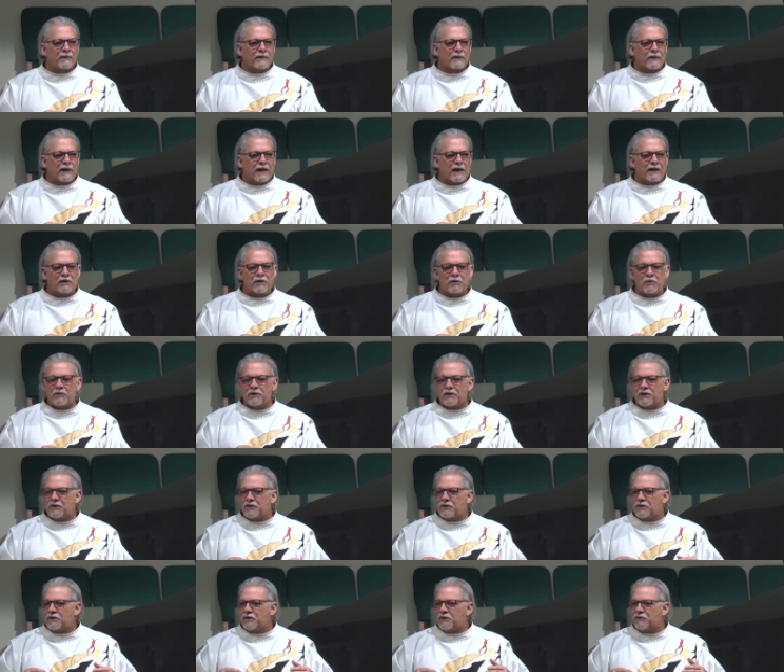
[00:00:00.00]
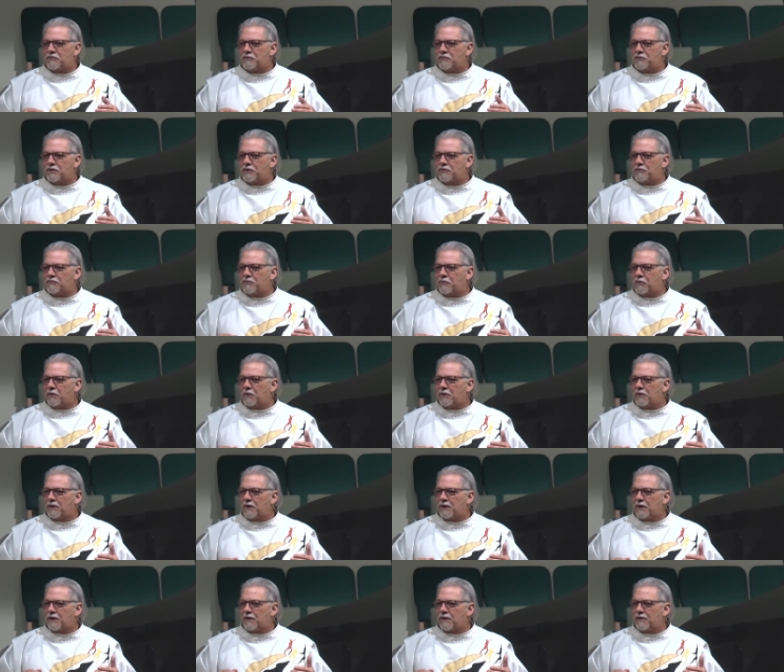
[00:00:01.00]
I know that, that, that for,
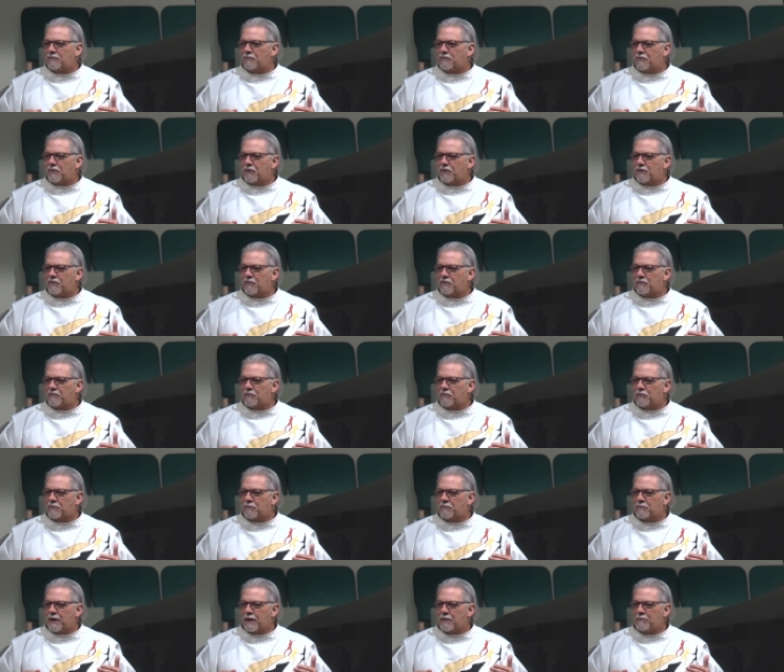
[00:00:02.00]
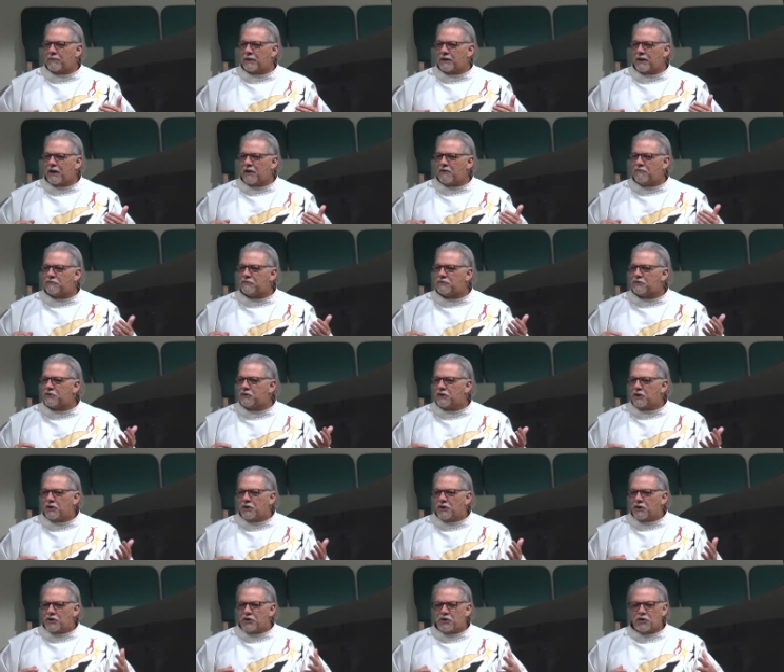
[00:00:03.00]
for, for my beloved,
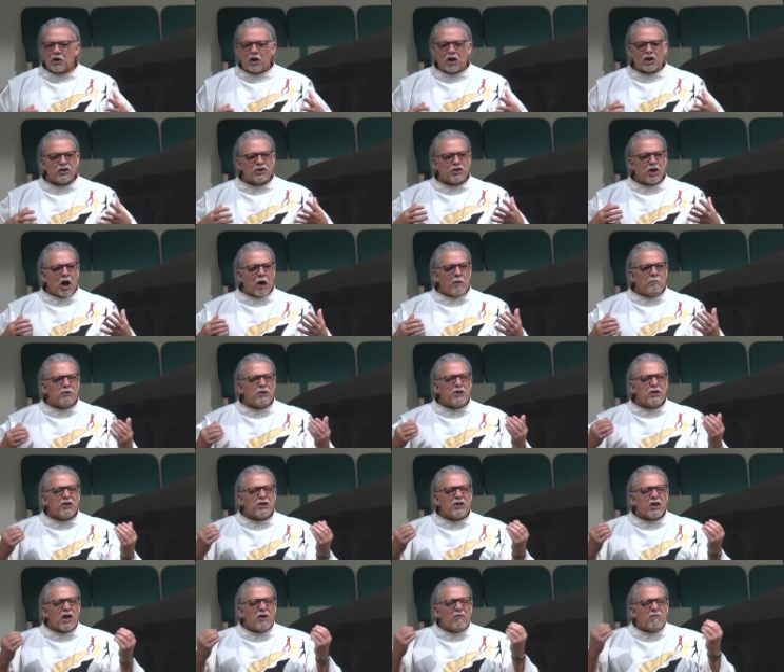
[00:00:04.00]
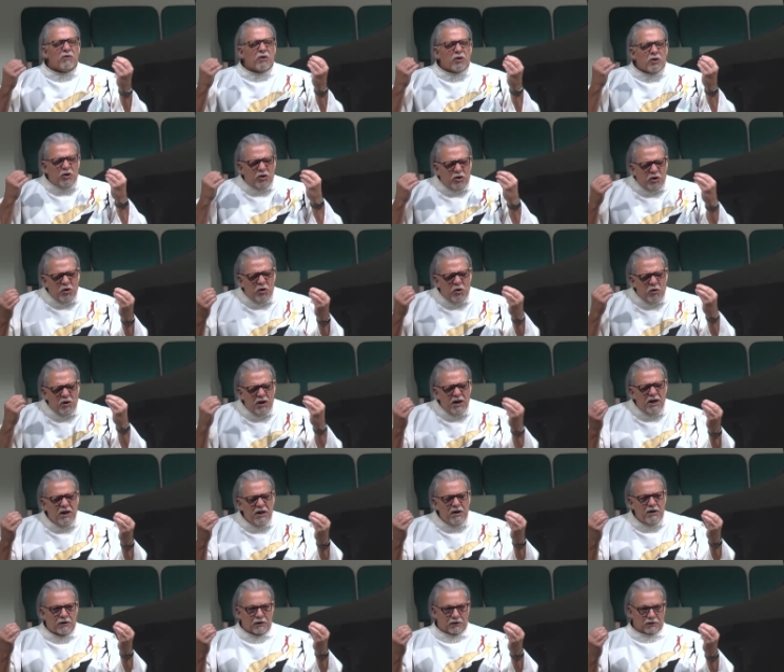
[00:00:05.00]
a job she sought for two
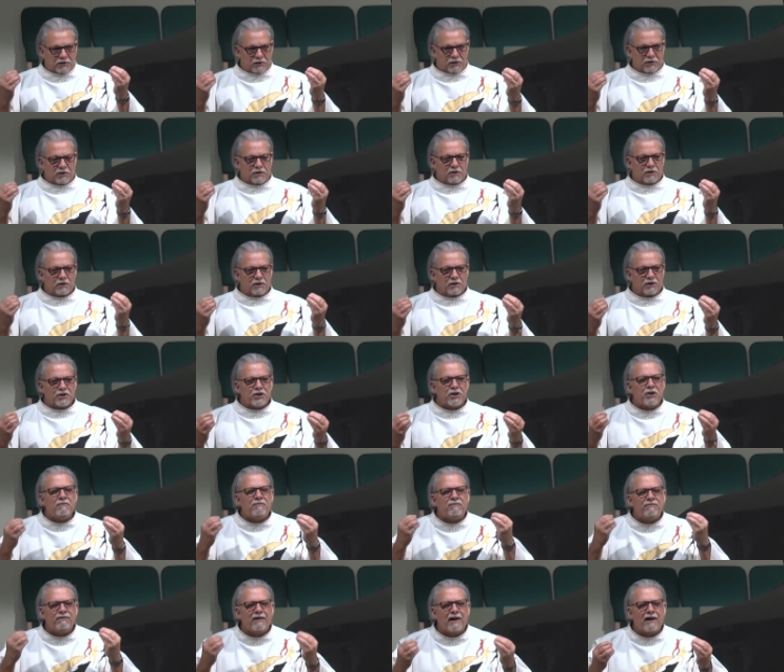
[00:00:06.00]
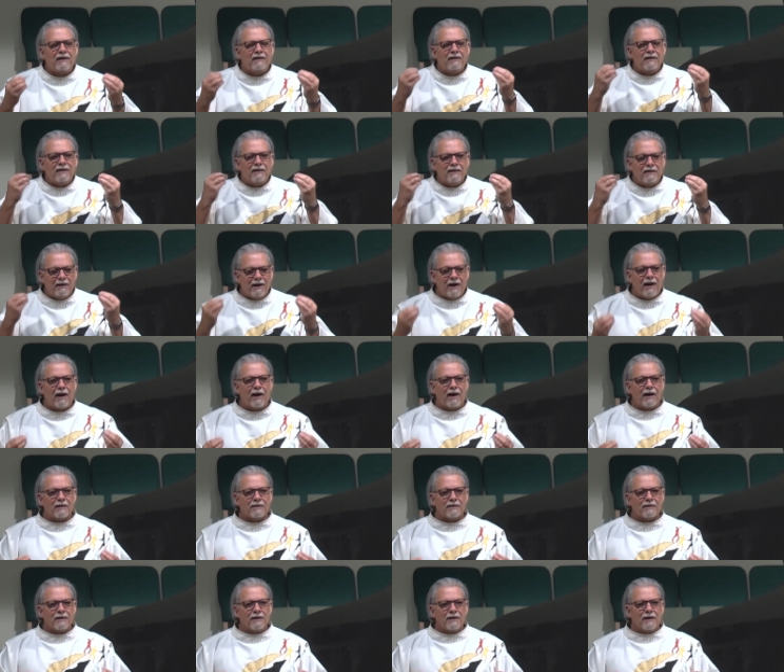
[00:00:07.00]
years, she finally got.
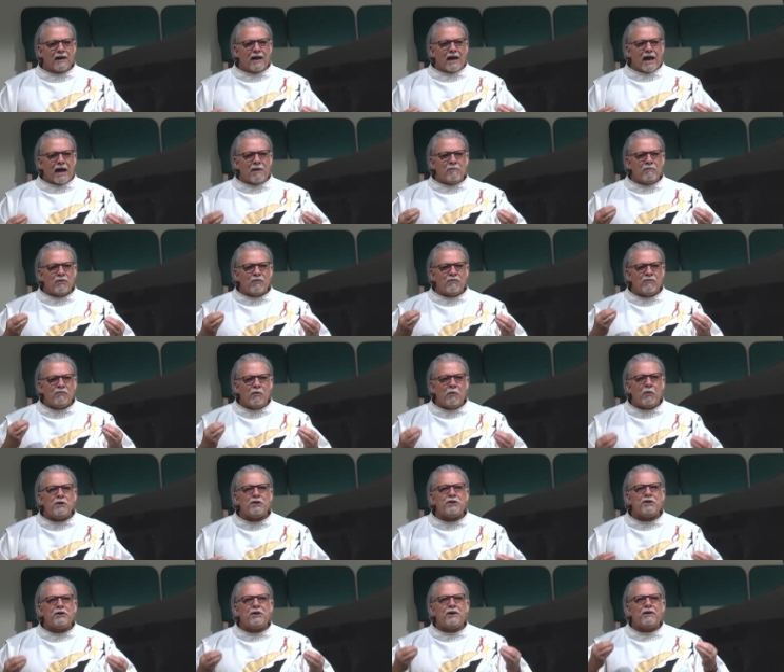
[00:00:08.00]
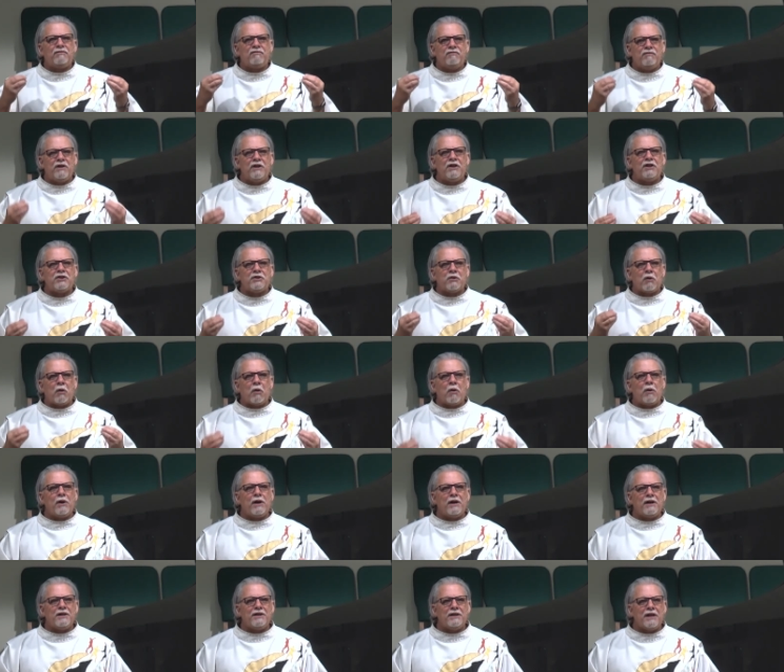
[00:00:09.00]
And before she could finish
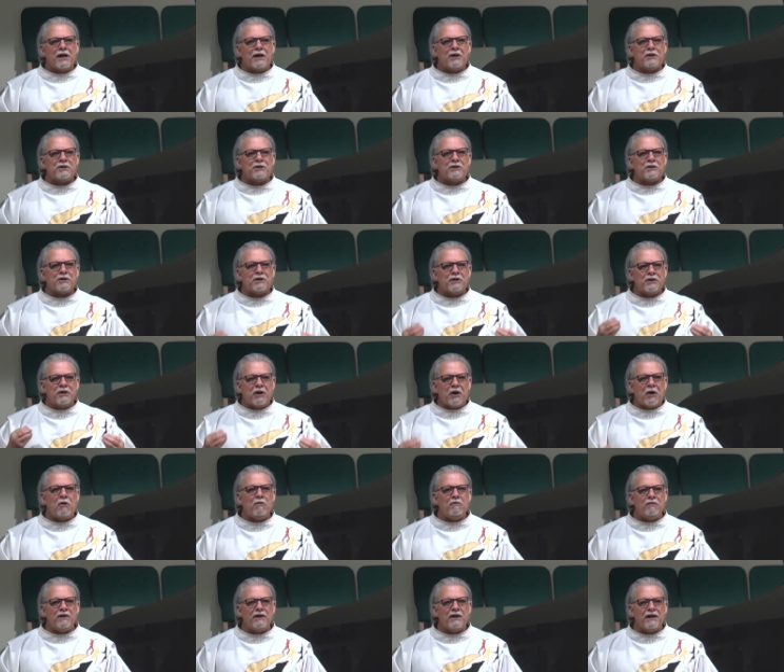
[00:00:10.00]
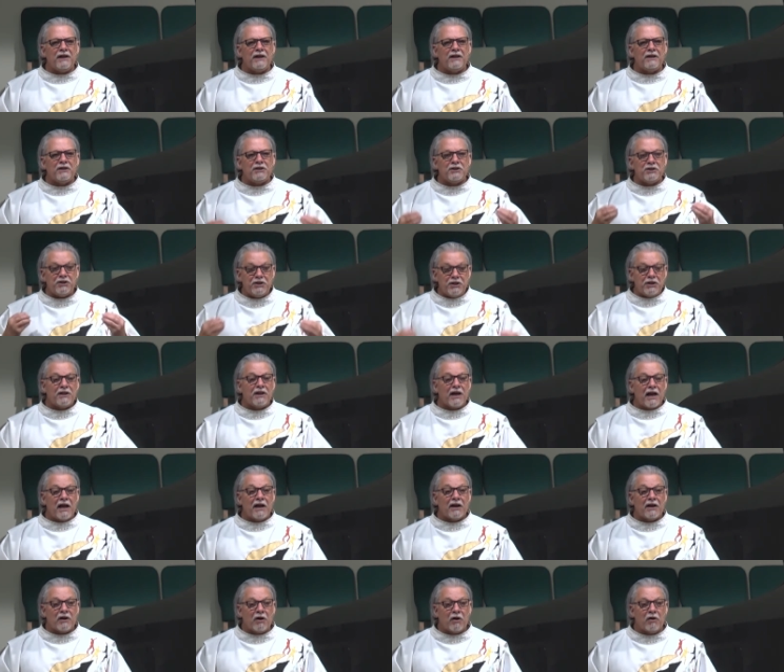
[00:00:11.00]
orientation, COVID hit, she
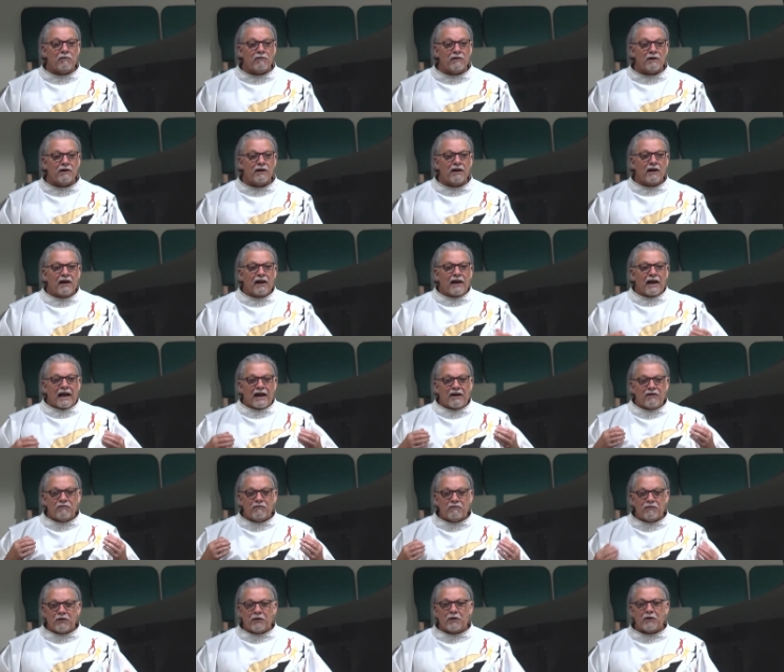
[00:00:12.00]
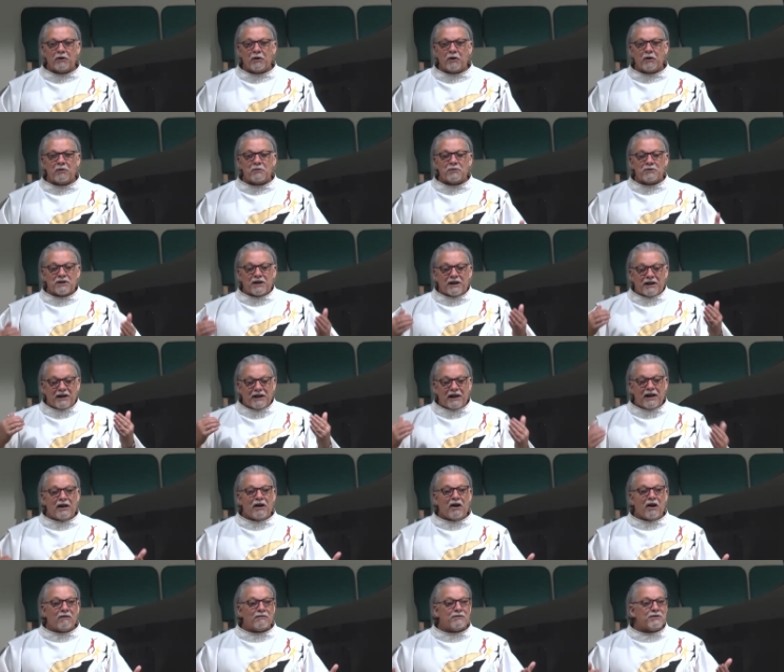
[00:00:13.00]
got COVID, and furloughs and
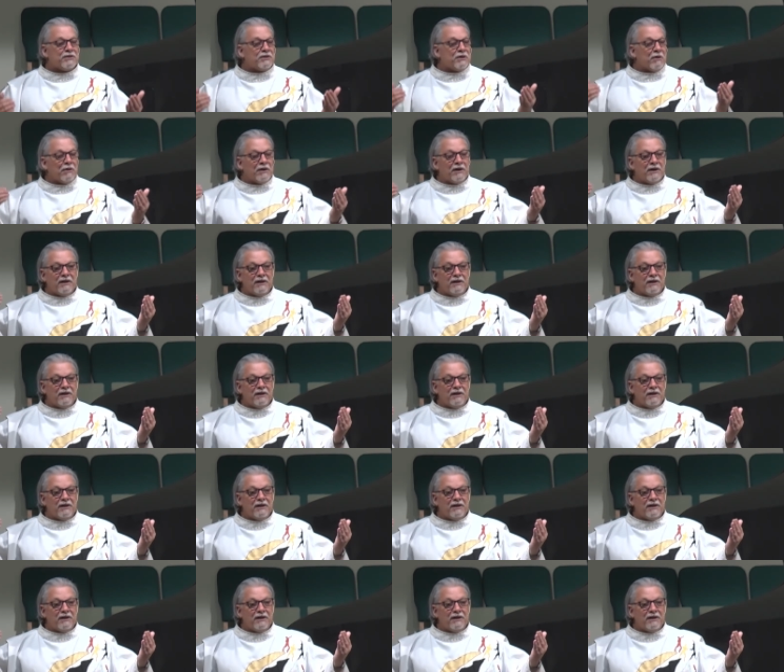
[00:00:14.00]
layoffs started